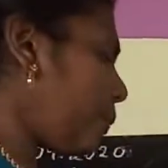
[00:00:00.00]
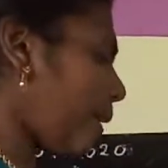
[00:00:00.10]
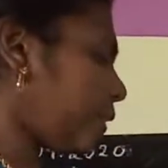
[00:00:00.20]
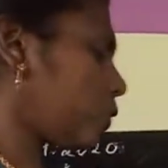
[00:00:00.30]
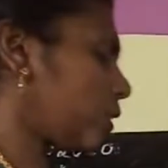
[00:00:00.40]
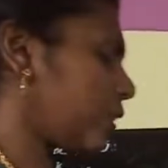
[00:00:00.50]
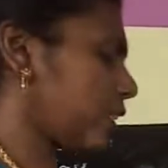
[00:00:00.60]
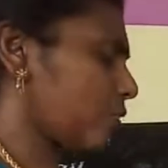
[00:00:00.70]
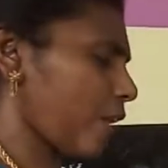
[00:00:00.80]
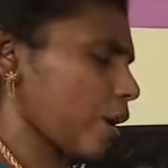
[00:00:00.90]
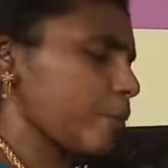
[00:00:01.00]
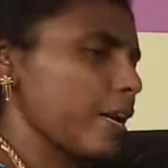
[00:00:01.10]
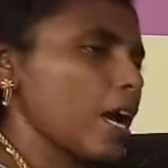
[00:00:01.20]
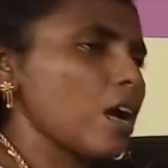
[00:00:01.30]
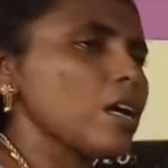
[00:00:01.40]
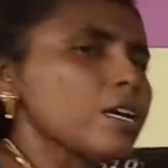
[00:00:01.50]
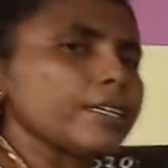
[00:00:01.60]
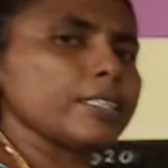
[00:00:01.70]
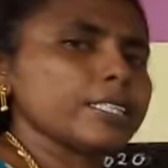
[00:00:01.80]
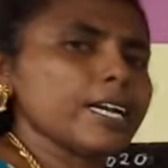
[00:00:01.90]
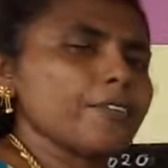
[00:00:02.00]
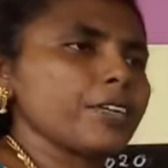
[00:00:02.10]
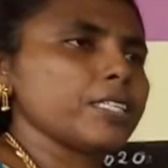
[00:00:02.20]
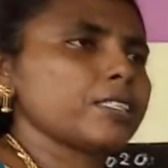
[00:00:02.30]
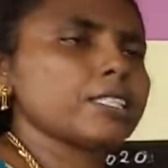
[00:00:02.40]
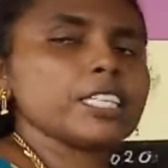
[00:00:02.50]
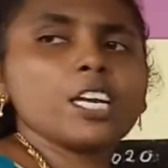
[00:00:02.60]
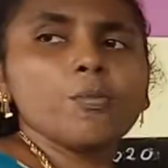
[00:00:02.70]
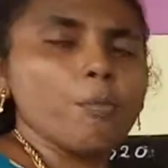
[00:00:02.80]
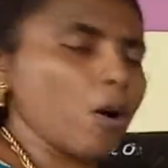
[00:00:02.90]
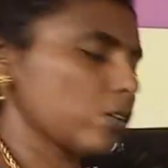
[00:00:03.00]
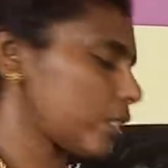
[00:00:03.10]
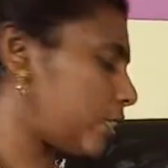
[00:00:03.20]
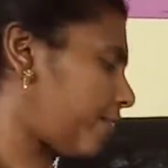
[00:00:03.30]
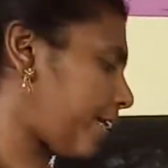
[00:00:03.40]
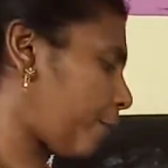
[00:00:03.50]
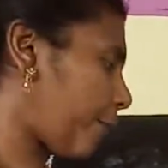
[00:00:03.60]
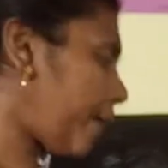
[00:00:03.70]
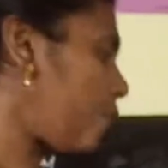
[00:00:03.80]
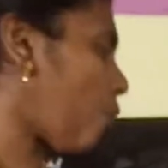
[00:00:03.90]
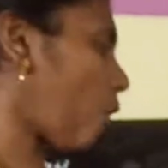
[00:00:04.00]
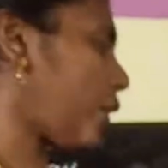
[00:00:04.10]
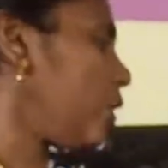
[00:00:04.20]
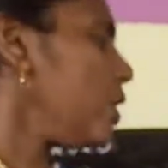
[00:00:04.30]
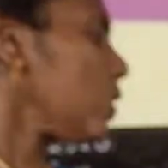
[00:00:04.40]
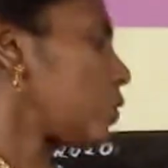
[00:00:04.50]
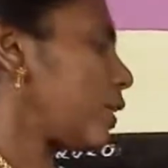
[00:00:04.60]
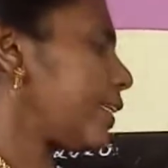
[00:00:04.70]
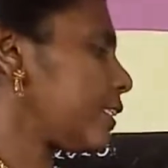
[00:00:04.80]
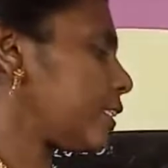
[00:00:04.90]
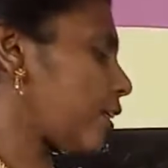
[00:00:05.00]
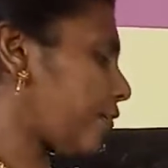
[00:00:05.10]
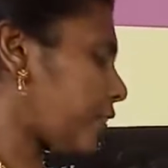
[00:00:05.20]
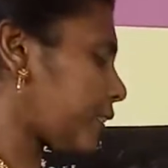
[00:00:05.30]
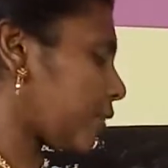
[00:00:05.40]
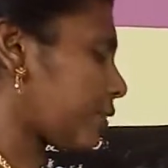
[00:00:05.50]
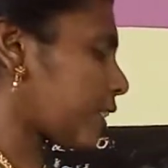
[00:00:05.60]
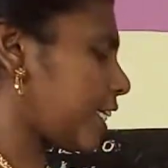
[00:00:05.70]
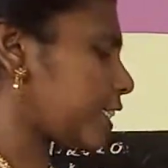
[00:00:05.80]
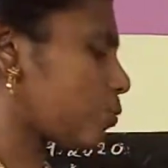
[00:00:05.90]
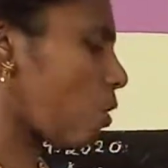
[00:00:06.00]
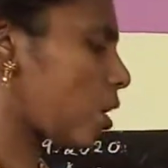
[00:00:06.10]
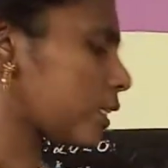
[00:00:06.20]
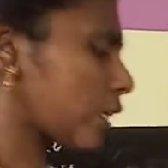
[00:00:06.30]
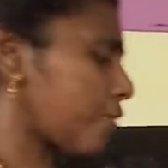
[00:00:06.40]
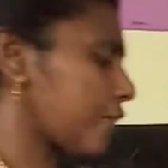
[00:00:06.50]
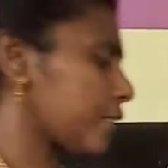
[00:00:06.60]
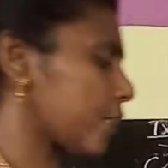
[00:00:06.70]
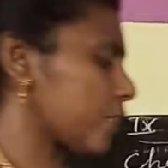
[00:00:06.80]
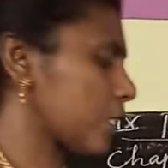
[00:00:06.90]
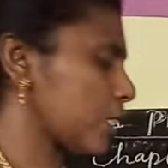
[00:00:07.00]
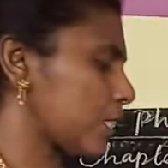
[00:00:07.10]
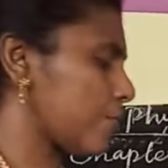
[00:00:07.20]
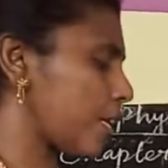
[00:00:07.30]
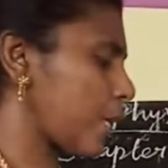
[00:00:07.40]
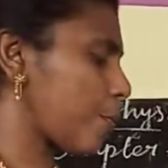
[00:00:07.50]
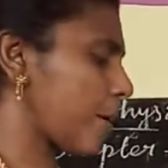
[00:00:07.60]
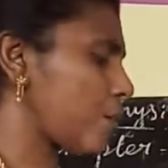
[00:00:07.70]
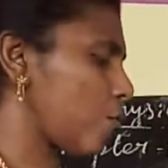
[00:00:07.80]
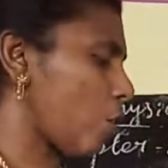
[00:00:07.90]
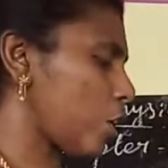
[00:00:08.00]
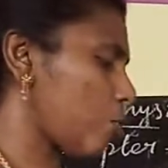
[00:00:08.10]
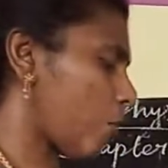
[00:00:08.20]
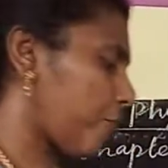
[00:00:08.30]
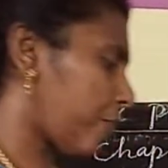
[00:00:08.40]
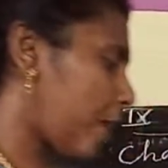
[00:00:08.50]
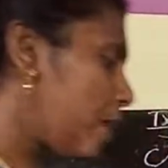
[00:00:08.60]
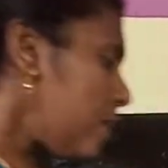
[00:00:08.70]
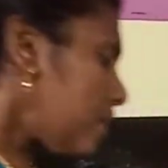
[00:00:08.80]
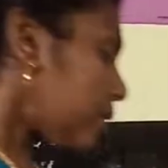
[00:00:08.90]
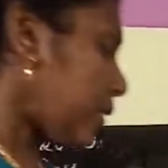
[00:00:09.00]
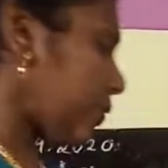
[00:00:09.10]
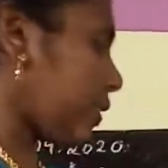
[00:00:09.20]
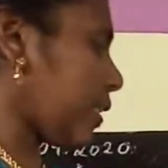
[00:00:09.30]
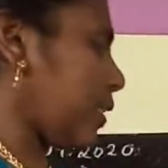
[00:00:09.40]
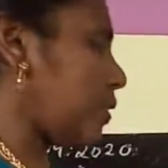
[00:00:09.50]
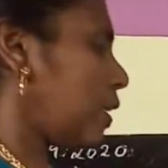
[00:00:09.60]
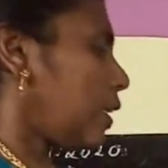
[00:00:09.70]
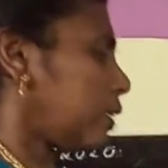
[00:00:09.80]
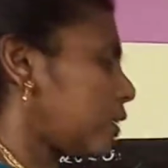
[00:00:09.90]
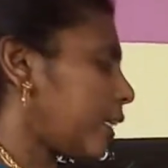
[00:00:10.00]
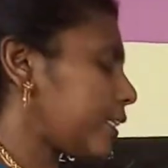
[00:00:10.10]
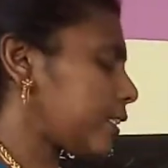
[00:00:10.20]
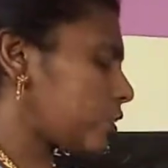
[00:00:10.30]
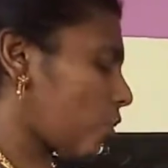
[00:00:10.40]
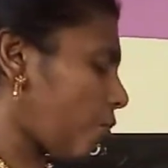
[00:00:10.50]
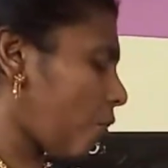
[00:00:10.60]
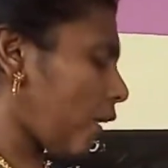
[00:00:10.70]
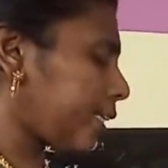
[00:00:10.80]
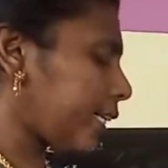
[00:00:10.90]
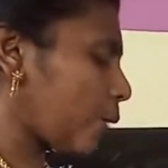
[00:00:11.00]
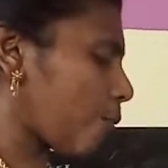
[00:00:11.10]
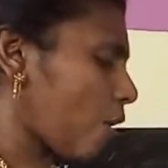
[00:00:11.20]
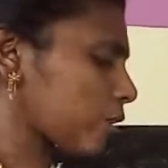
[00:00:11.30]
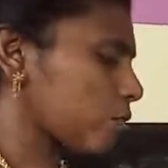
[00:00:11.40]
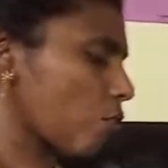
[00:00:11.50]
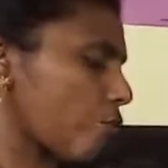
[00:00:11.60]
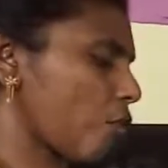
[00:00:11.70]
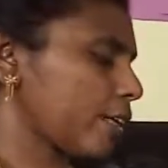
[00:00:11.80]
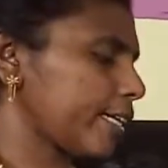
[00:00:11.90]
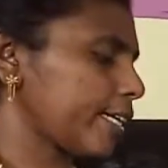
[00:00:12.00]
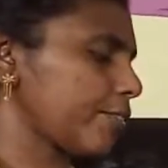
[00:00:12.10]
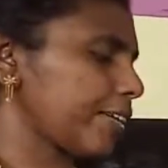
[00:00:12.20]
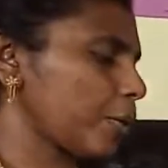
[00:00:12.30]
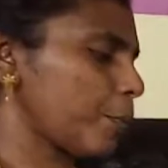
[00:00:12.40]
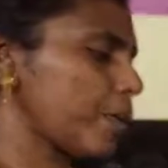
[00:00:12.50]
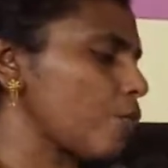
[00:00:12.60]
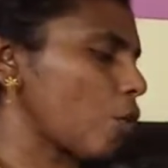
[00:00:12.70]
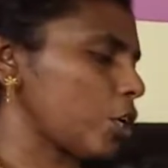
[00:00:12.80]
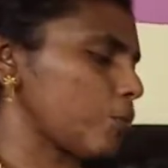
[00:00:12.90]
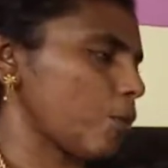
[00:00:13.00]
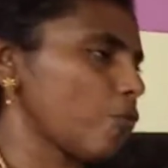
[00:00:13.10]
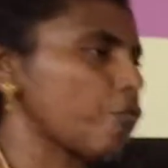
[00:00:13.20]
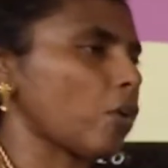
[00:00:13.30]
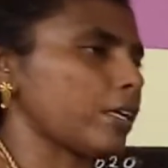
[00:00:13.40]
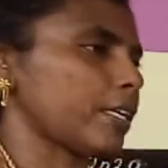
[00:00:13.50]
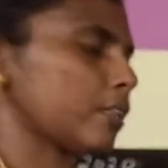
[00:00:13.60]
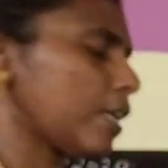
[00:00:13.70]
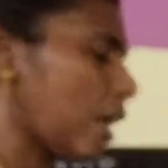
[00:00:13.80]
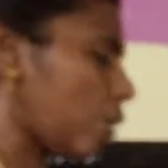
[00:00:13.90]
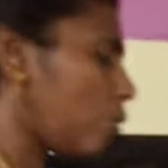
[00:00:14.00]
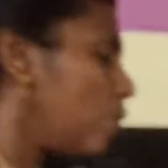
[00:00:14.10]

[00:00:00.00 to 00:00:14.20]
using this formula Instead of density, mass divided by volume. So density of a substance, mass of a substance divided by volume of a substance. The density of water, mass of water divided by volume of water. Now,